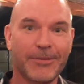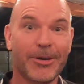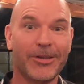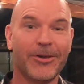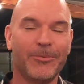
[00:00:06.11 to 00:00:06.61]
You
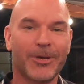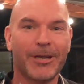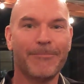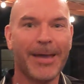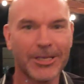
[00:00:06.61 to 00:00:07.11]
might have heard we've
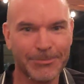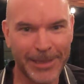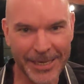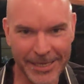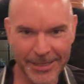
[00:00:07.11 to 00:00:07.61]
got a mouse
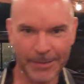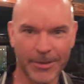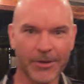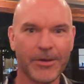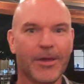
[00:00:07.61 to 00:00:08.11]
plague in
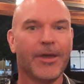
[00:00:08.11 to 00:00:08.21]
Dubbo.